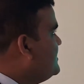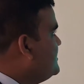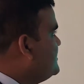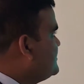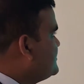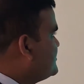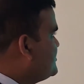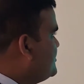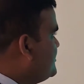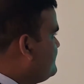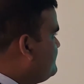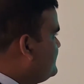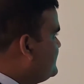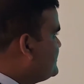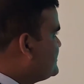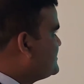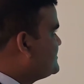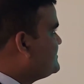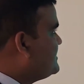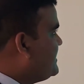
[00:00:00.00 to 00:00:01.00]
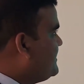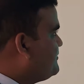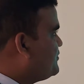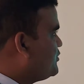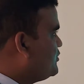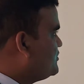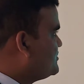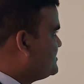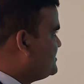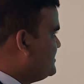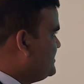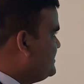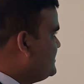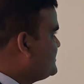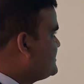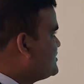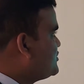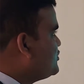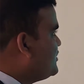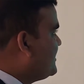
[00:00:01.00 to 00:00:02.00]
So first approach
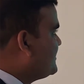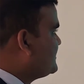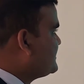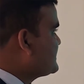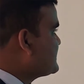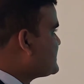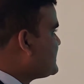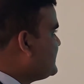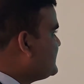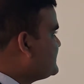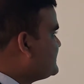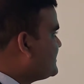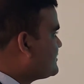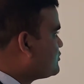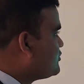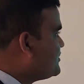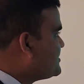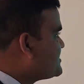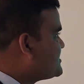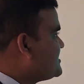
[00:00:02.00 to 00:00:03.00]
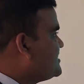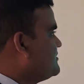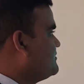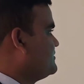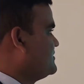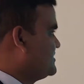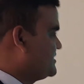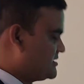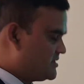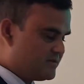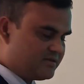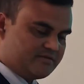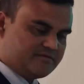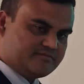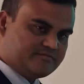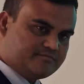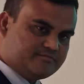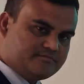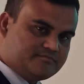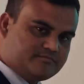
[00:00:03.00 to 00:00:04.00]
is to understand the question first.
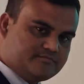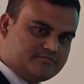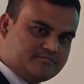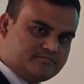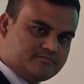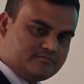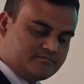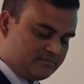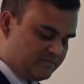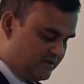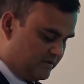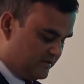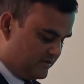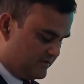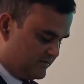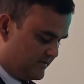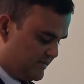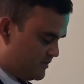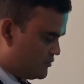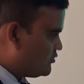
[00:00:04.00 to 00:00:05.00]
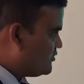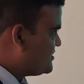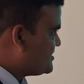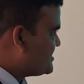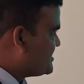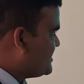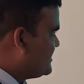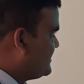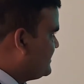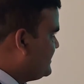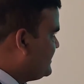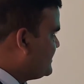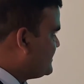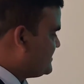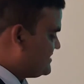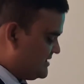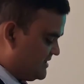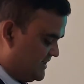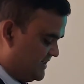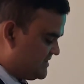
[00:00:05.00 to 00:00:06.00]
The question
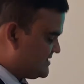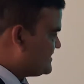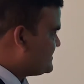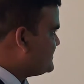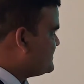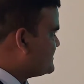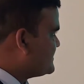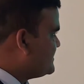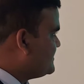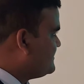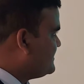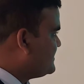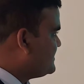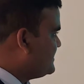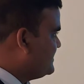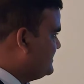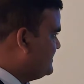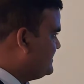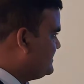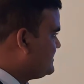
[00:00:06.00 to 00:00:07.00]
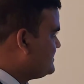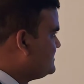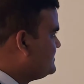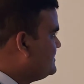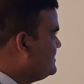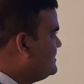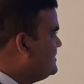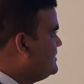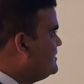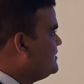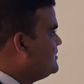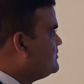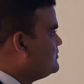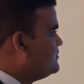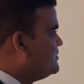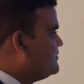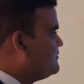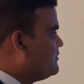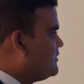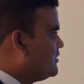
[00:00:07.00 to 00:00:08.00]
as it is given here,
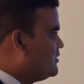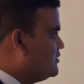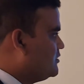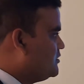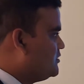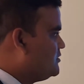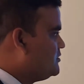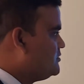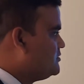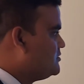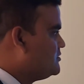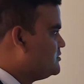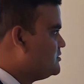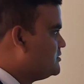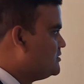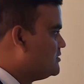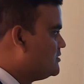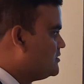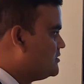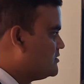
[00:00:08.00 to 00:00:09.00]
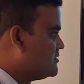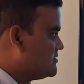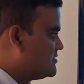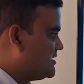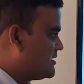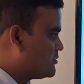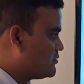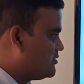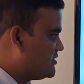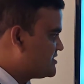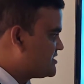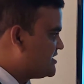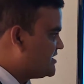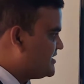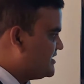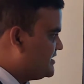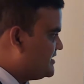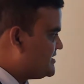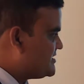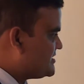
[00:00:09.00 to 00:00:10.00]
we follow. The question
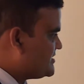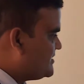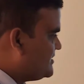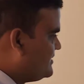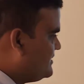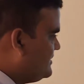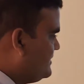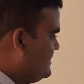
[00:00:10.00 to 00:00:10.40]
is,